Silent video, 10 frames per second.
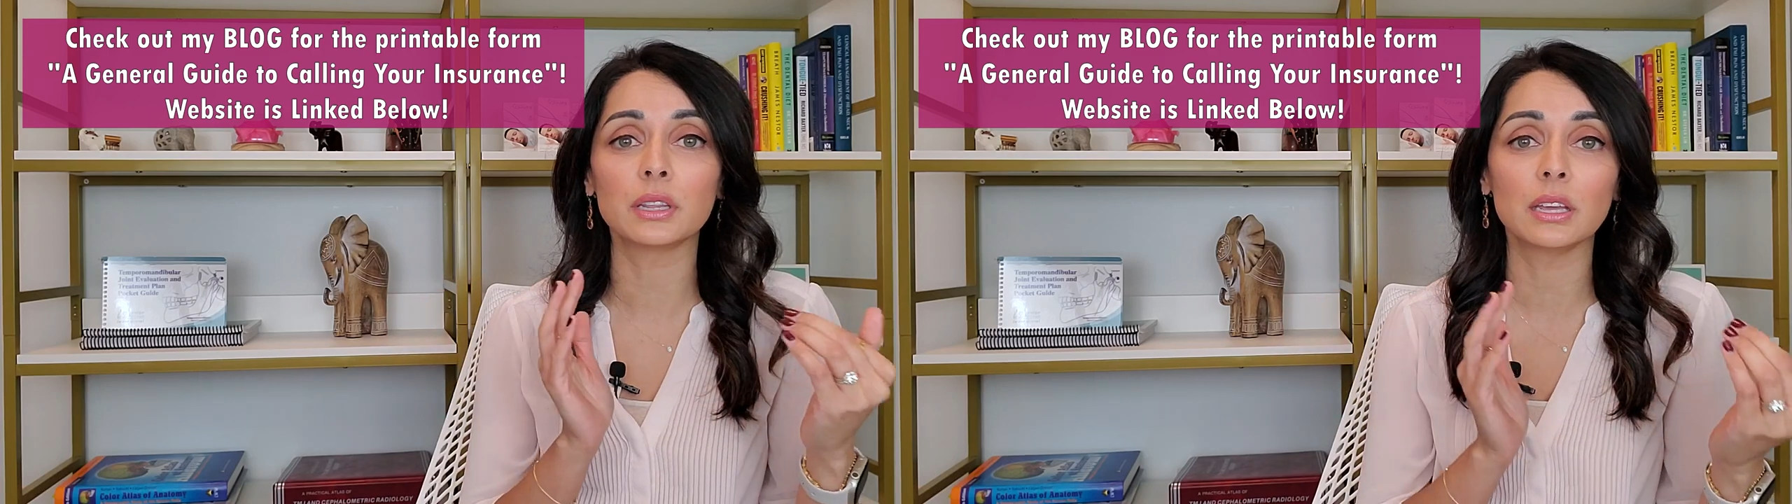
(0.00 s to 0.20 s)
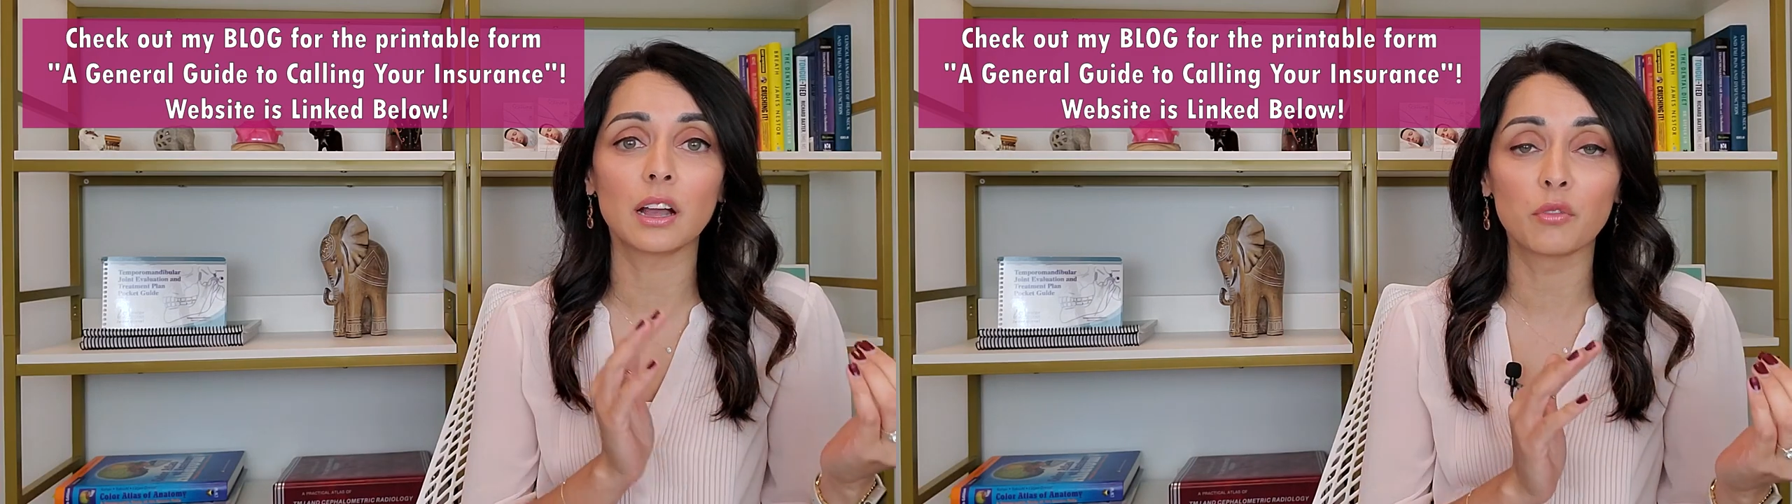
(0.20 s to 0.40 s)

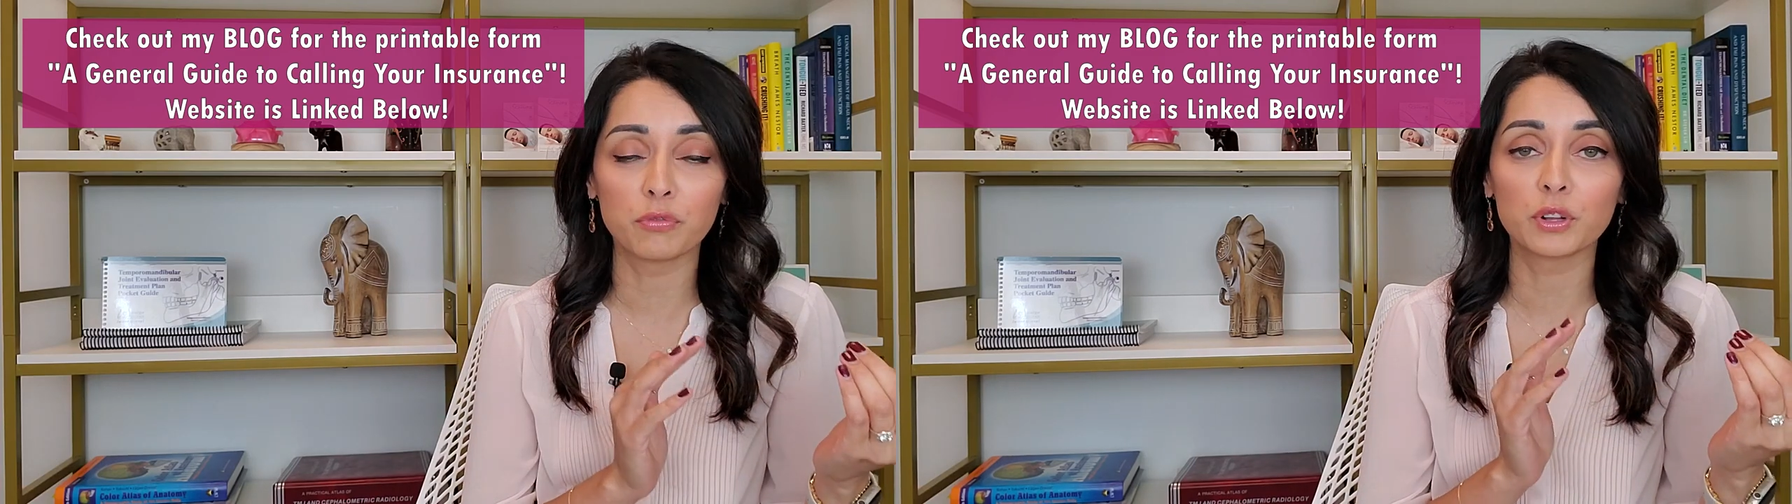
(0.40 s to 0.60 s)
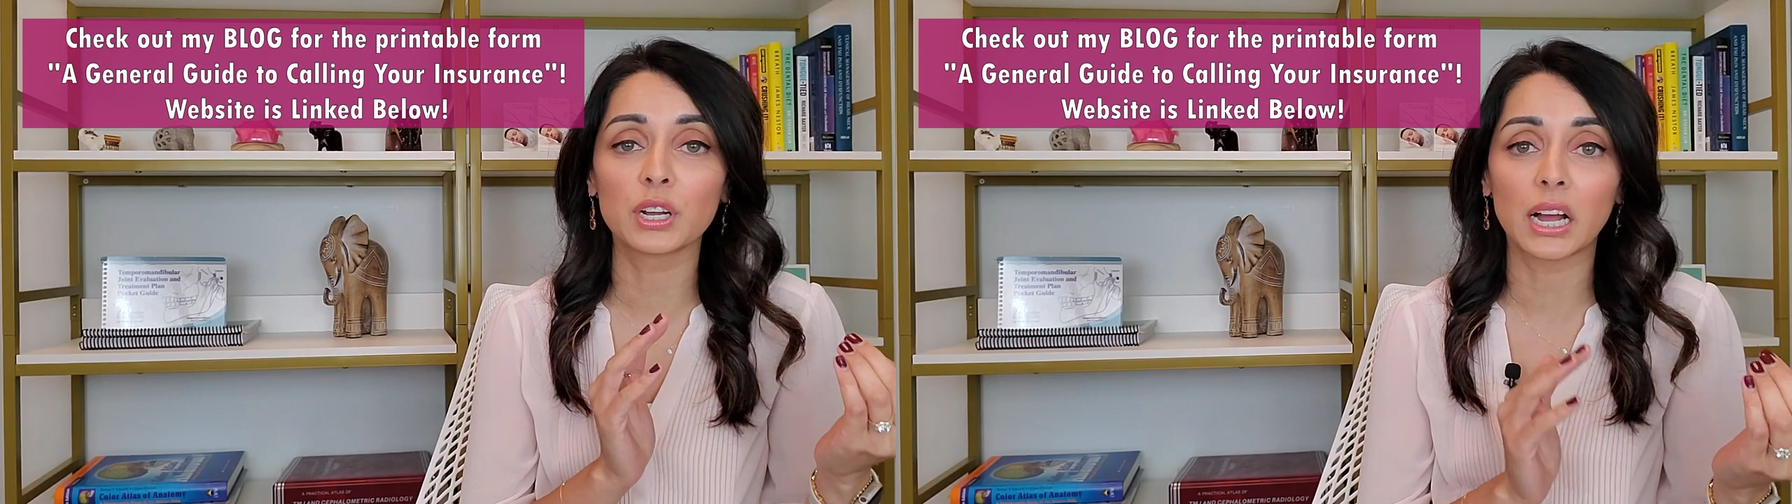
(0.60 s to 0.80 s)
the
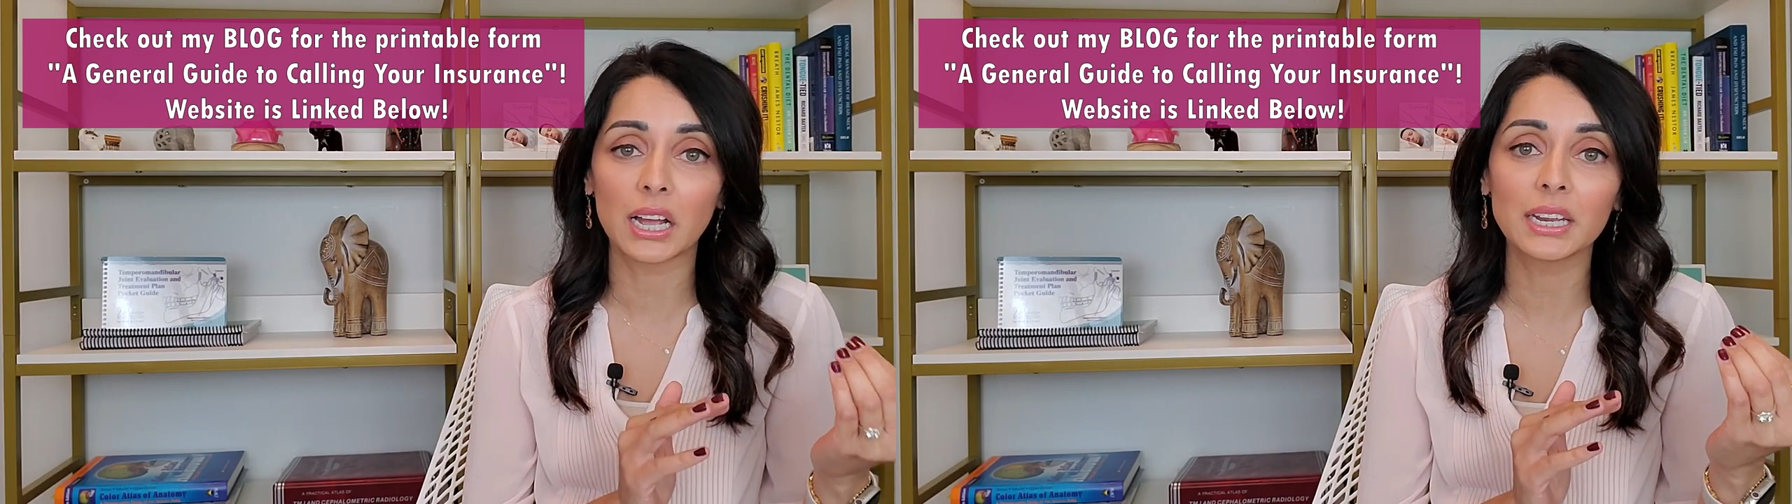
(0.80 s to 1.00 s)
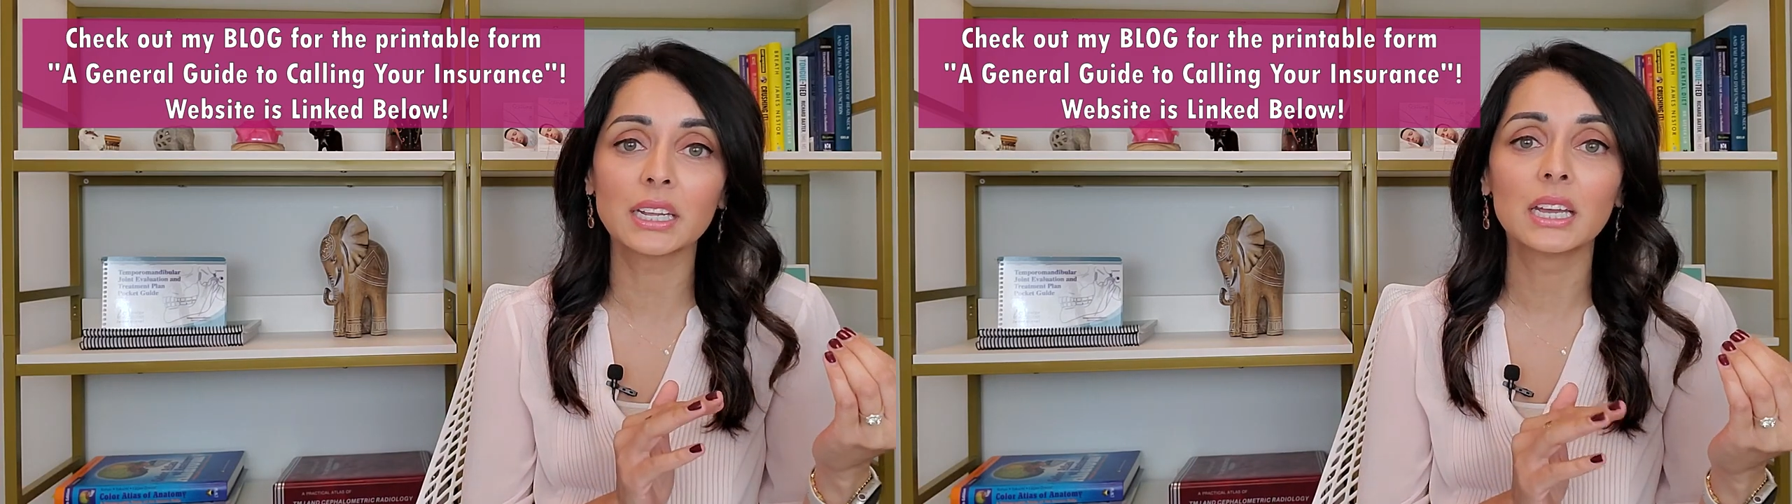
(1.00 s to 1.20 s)
helpful
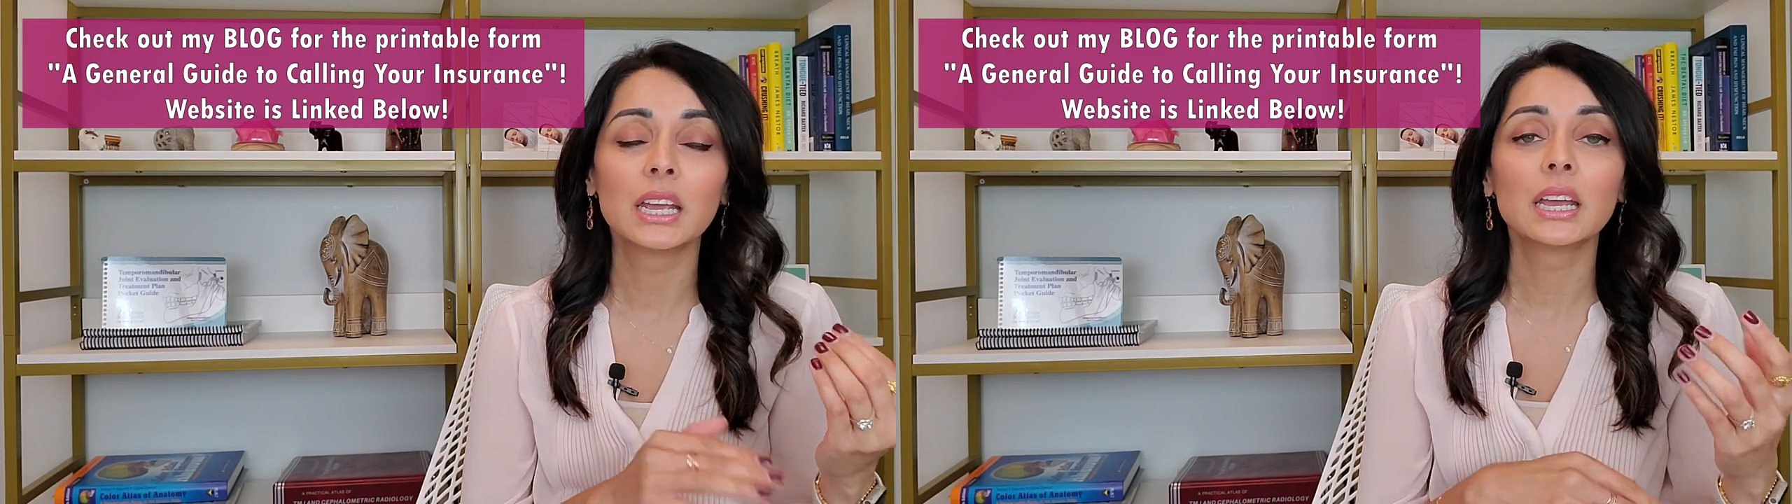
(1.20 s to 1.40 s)
guide